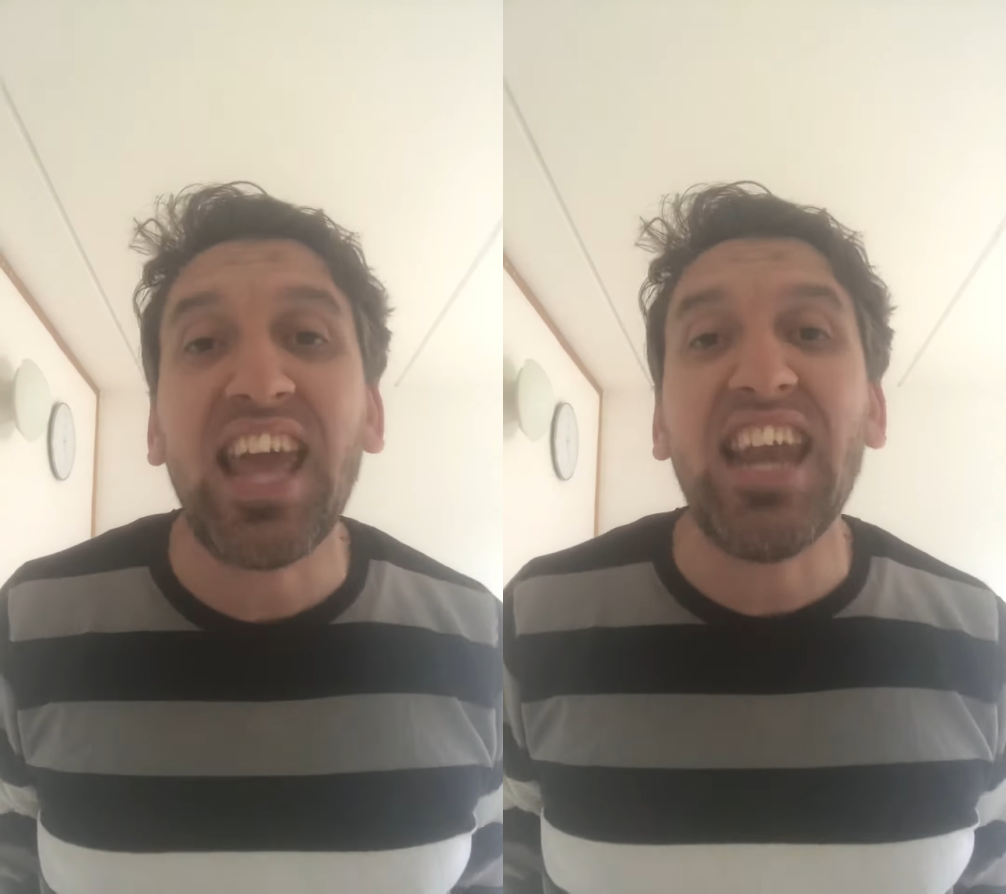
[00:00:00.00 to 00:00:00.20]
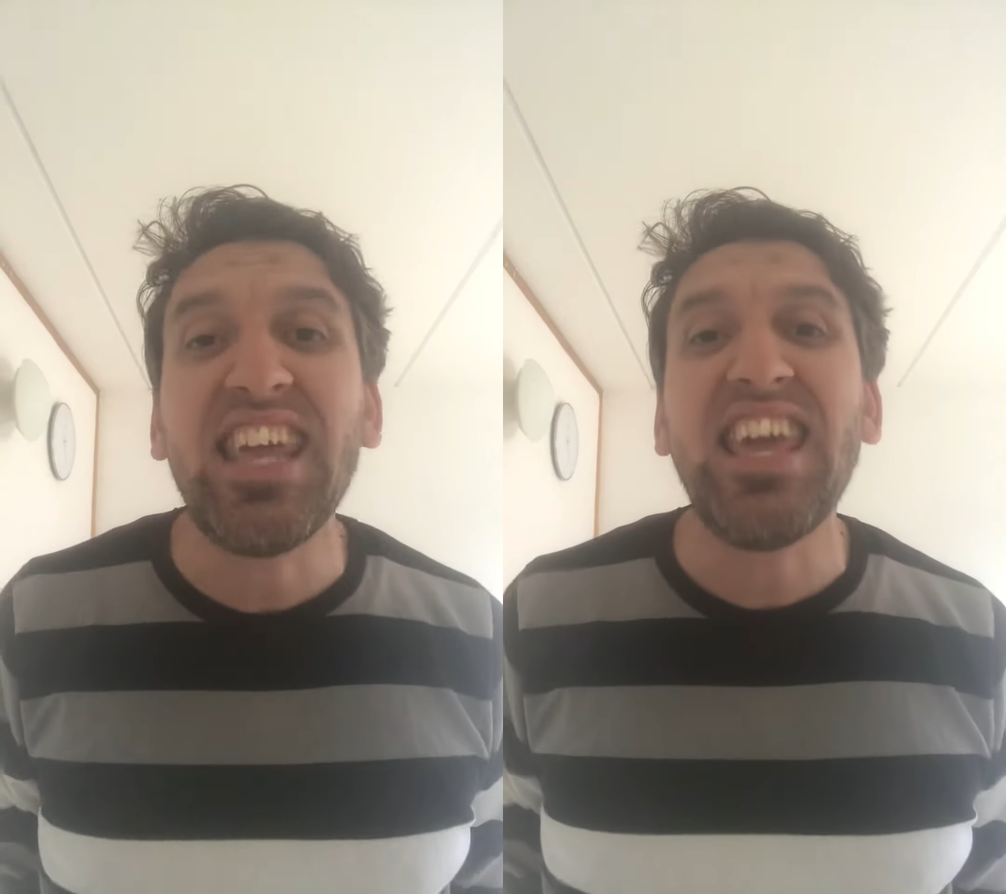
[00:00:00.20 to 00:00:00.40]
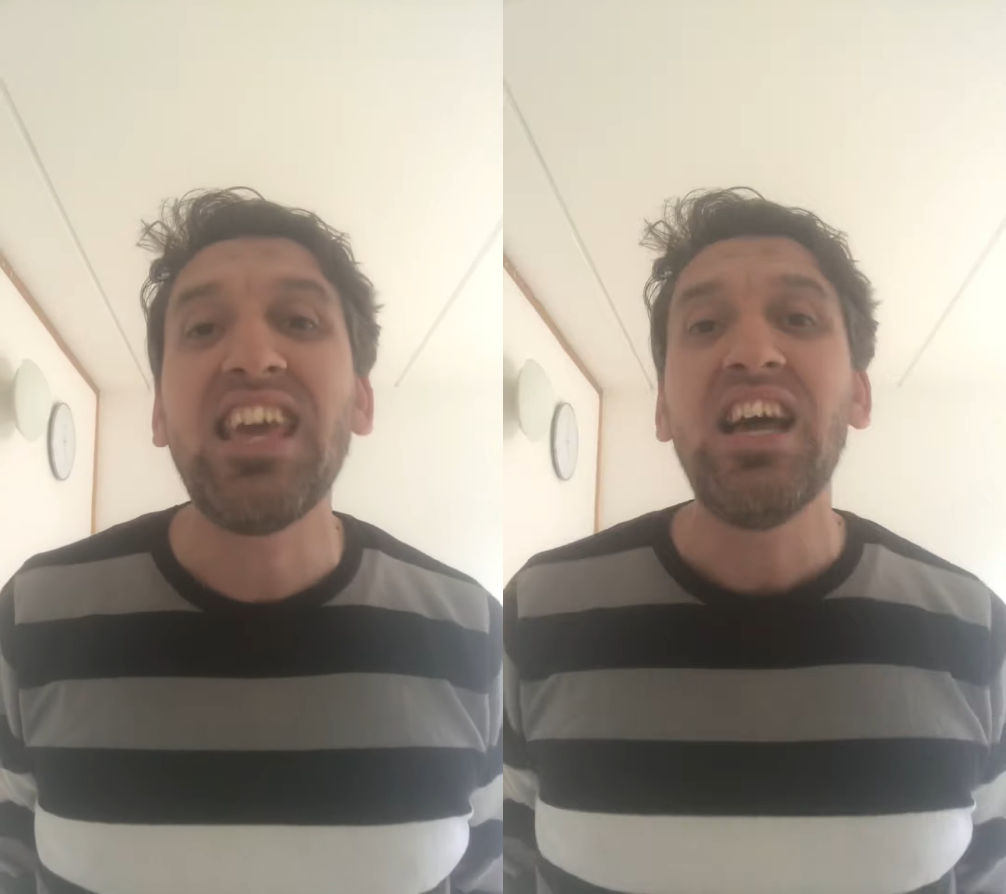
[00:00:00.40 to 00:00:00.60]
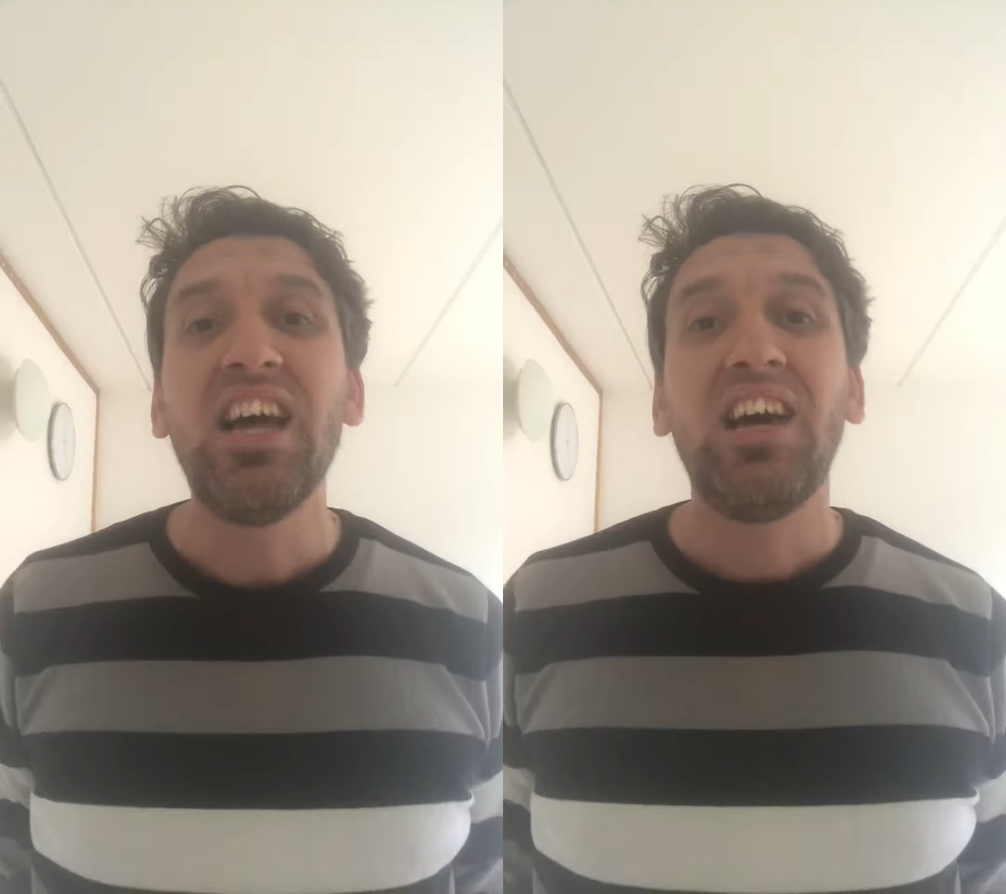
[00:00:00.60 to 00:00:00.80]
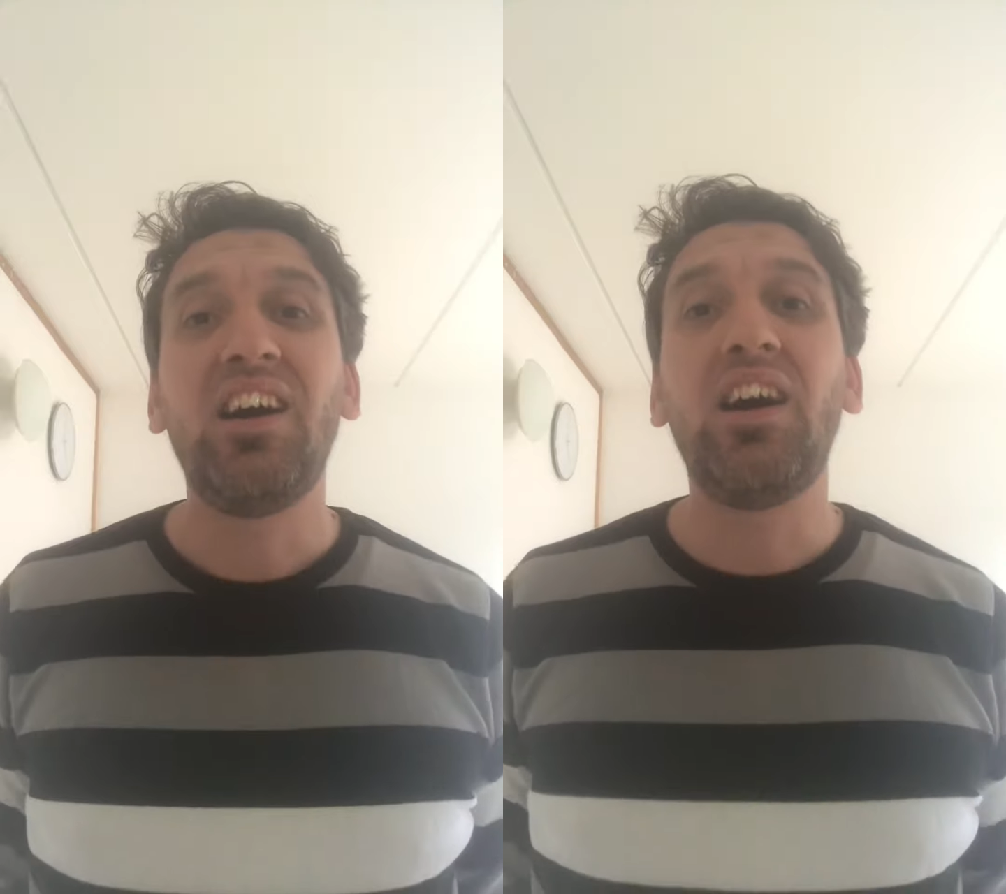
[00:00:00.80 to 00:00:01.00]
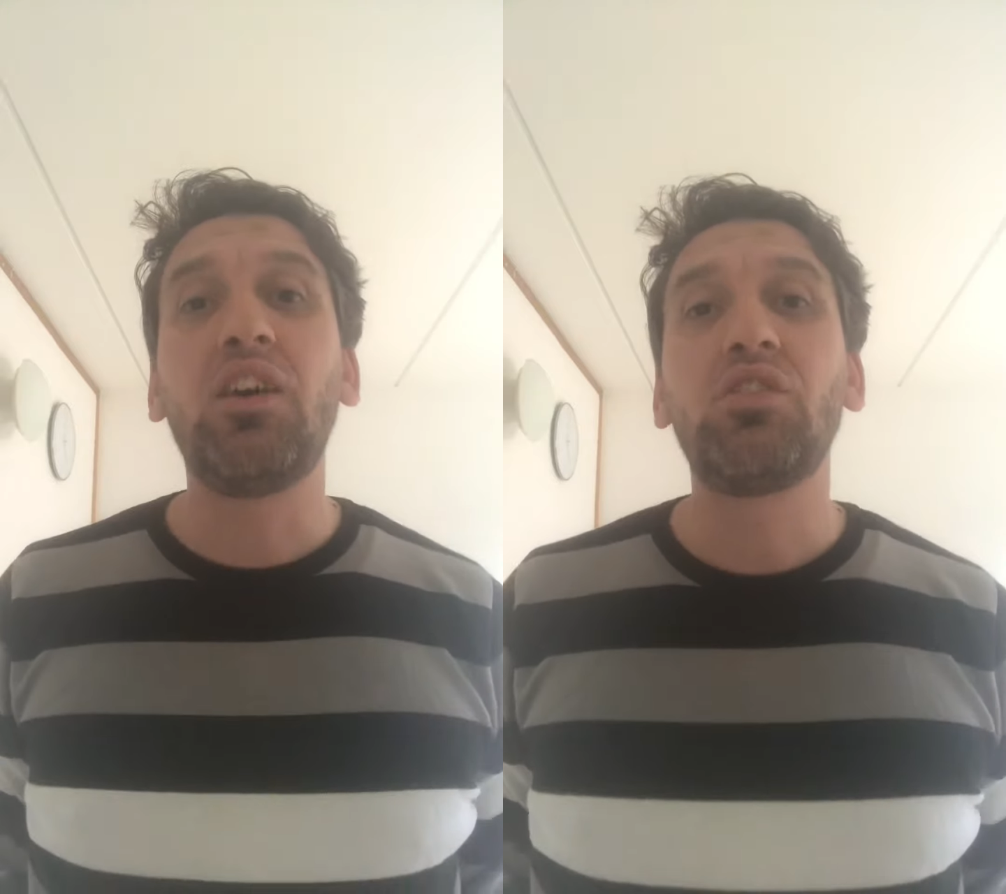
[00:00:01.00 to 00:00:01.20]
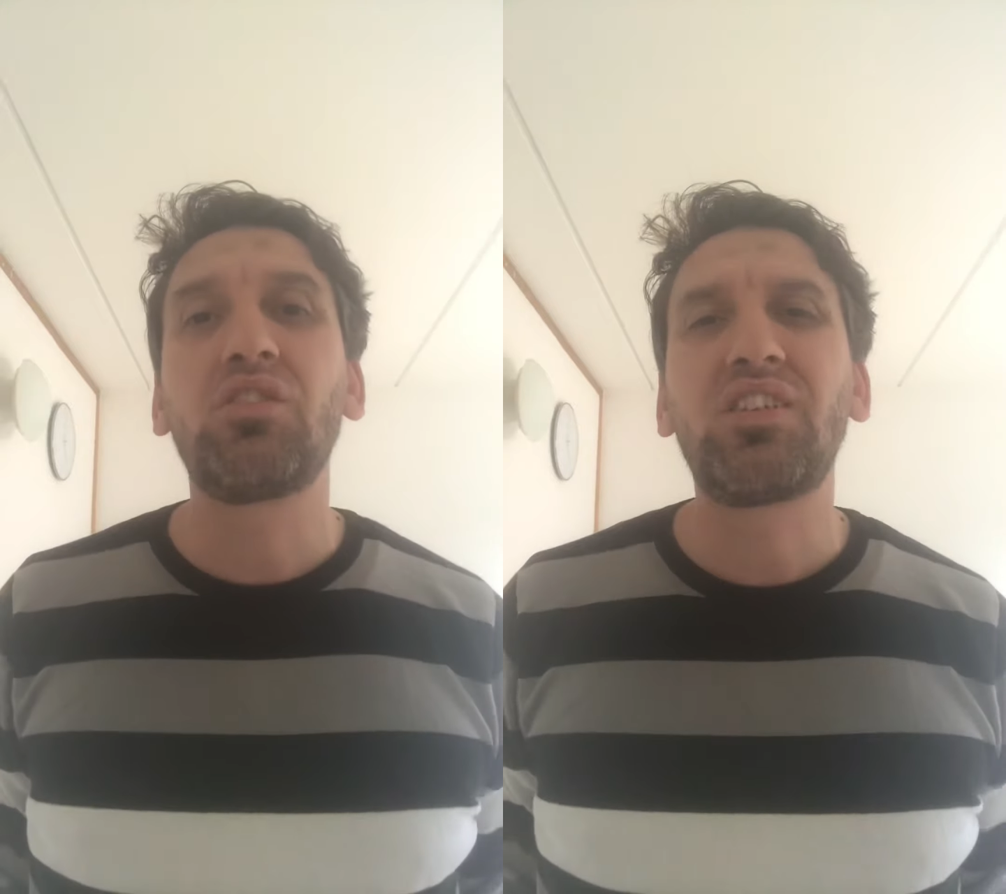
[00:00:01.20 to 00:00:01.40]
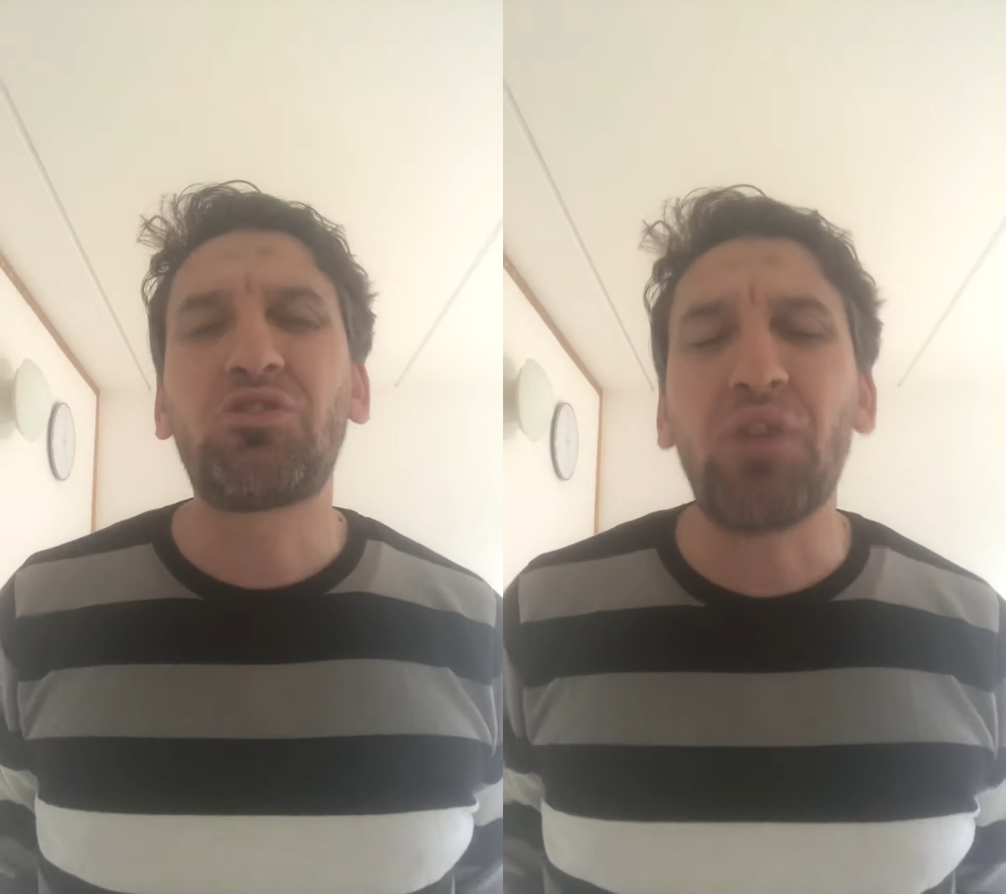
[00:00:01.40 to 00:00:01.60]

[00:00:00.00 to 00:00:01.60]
and he uh,